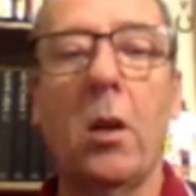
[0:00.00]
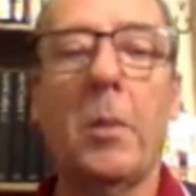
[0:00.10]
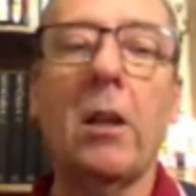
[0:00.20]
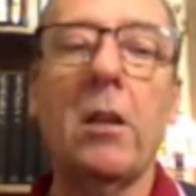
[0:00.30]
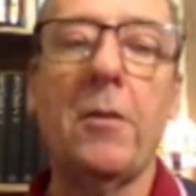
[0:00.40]

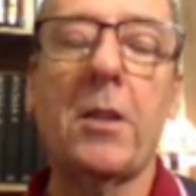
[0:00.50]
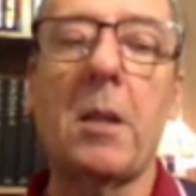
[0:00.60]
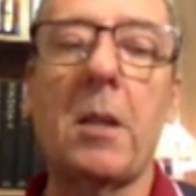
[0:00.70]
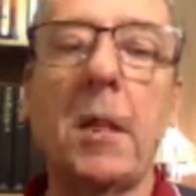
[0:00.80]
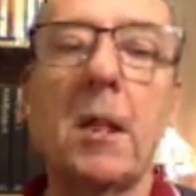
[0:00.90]
So I'll be going
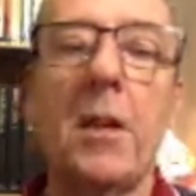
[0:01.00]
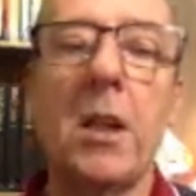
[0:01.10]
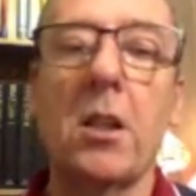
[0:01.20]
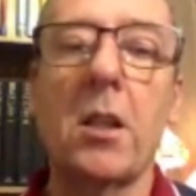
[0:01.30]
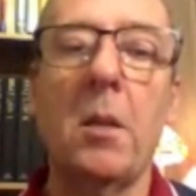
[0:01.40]
over some of
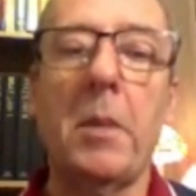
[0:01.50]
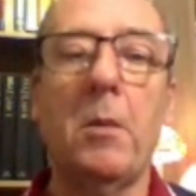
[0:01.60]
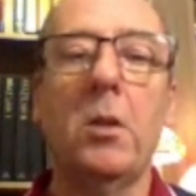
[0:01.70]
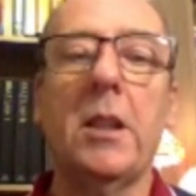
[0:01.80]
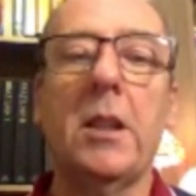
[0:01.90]
these features
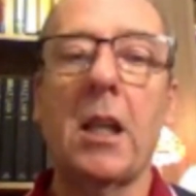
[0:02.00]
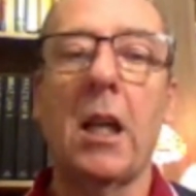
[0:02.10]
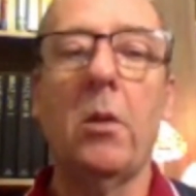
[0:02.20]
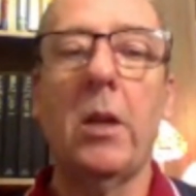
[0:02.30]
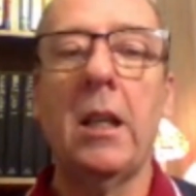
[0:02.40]
in a bit more
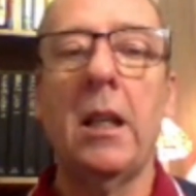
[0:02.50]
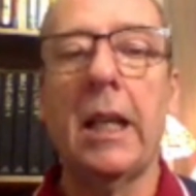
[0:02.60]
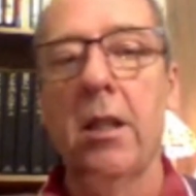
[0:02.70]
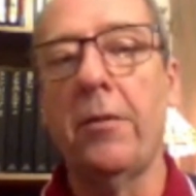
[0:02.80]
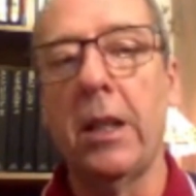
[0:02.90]
detail
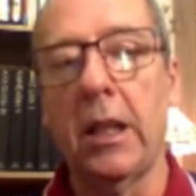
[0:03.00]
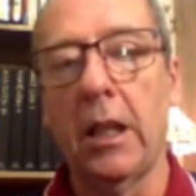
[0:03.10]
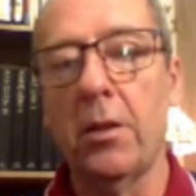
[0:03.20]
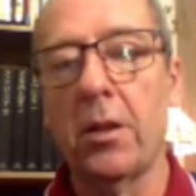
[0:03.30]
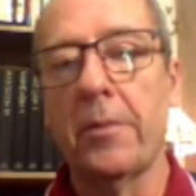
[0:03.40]
in later
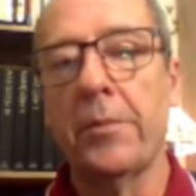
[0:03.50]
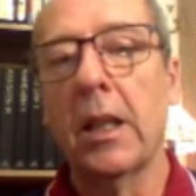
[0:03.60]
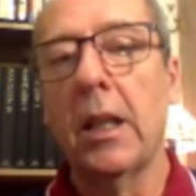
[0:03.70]
videos.